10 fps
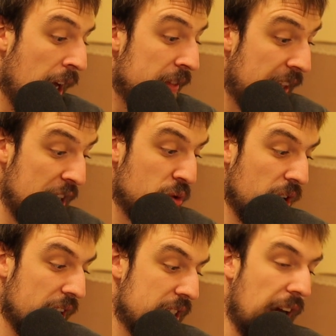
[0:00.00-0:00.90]
that's
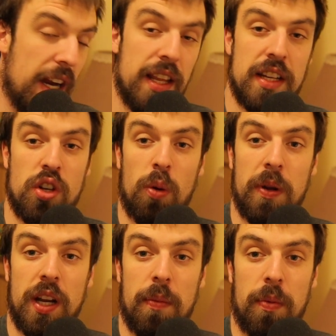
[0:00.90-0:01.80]
really exciting. That's
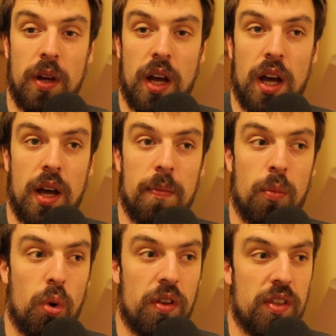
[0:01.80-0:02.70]
opened up
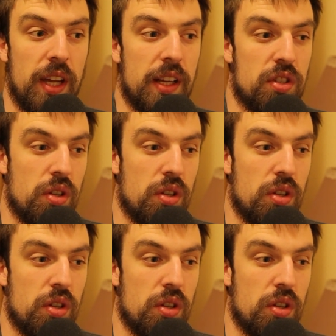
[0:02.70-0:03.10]
more things.